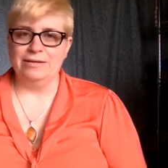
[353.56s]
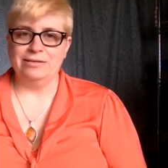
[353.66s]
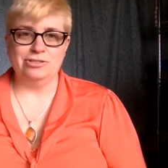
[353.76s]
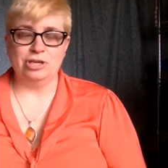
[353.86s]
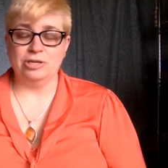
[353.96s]

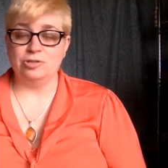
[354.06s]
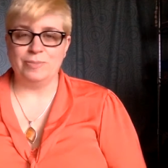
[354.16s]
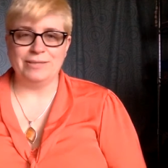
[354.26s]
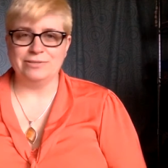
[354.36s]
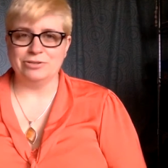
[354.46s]

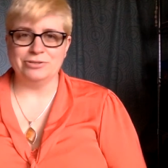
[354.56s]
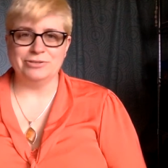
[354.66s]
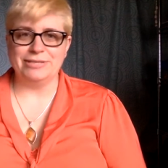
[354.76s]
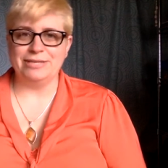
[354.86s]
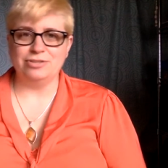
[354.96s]
judgmental
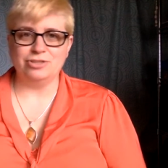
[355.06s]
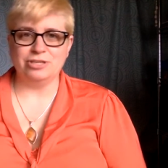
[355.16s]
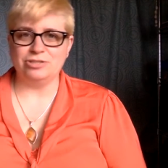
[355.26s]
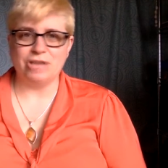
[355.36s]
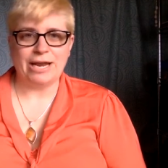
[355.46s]

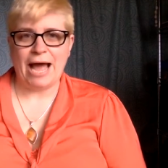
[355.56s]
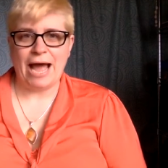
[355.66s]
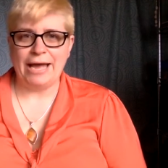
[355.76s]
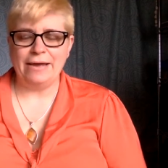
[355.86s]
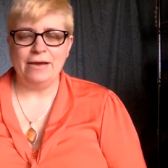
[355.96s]
ninja
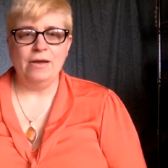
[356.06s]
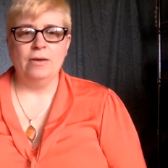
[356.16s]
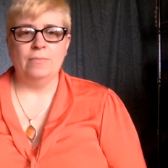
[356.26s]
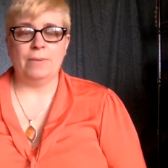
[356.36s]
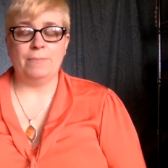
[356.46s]
Jedi,
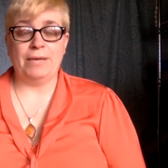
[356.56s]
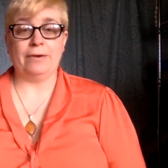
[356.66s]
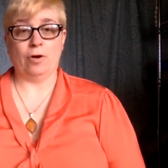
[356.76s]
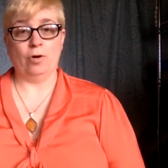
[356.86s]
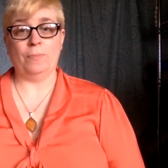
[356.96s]
but
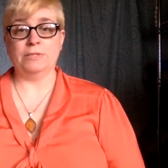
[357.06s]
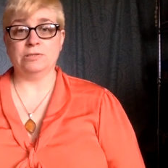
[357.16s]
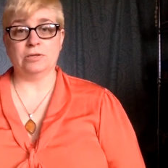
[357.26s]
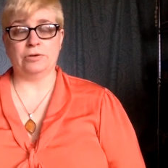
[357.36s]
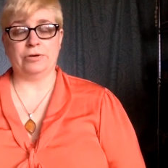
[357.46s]
being open
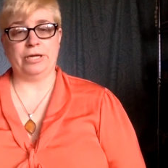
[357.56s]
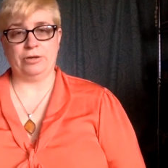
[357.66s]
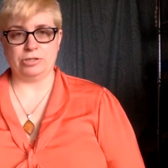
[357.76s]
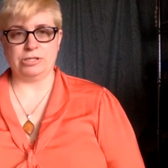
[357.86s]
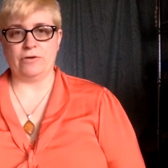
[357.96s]
to learning
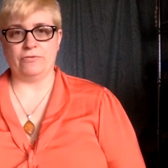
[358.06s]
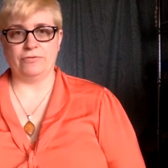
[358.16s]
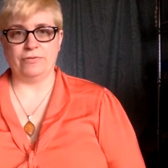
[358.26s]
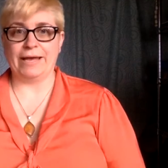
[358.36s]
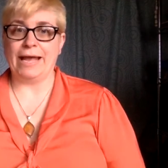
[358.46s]
yourself.
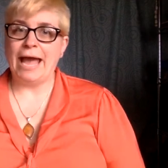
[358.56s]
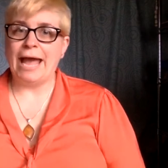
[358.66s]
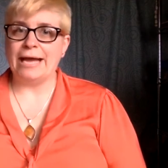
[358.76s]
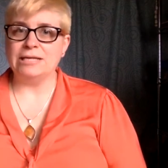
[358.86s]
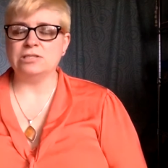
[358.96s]
Like,
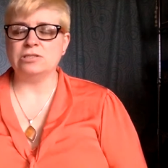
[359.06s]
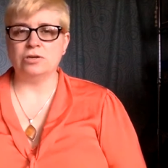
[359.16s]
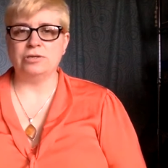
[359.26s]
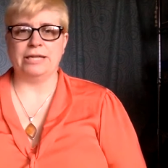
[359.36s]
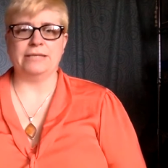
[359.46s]
hey, I just
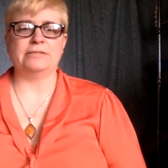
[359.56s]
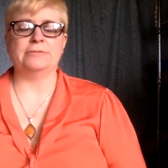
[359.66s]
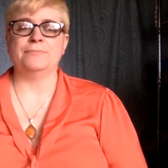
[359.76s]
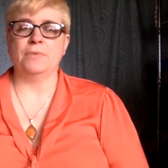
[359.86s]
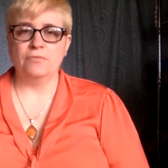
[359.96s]
learned
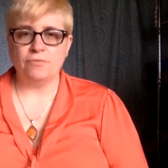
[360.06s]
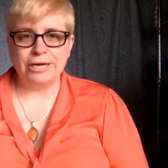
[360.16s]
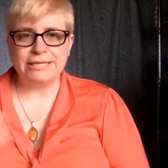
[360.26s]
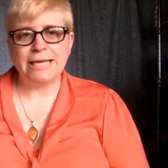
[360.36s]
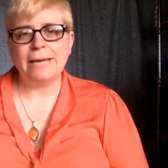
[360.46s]
this. For an
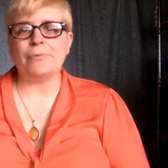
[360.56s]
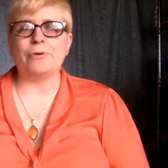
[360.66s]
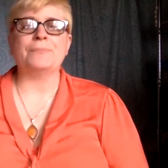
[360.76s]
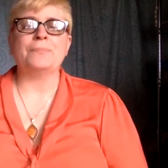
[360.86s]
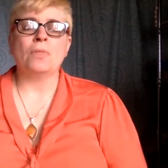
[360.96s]

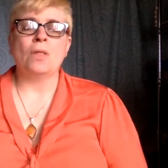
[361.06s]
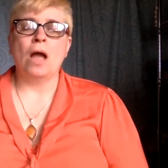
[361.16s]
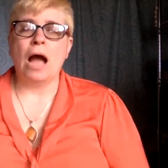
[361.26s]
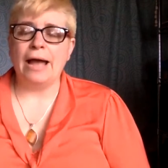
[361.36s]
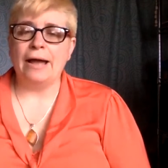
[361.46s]
example,
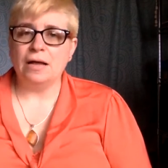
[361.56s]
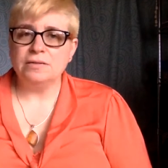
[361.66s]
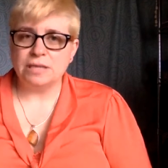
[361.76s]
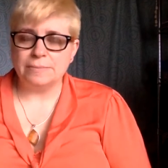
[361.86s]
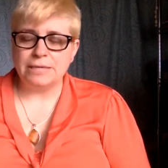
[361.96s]
I
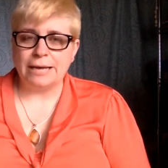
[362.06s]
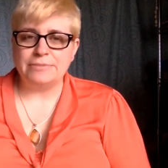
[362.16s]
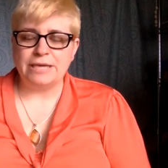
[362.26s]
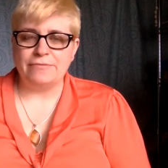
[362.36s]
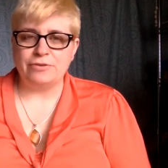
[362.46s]

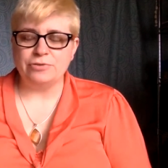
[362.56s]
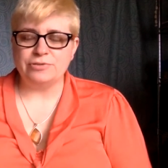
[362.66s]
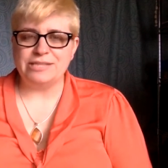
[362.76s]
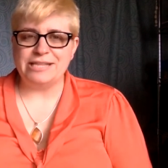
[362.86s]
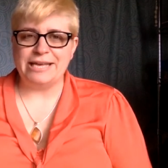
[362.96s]
sometimes have
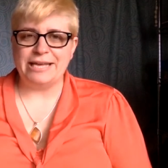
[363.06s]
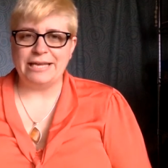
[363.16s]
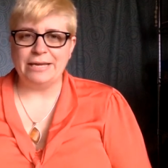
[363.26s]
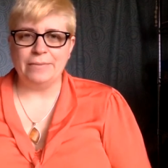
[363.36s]
used the idiom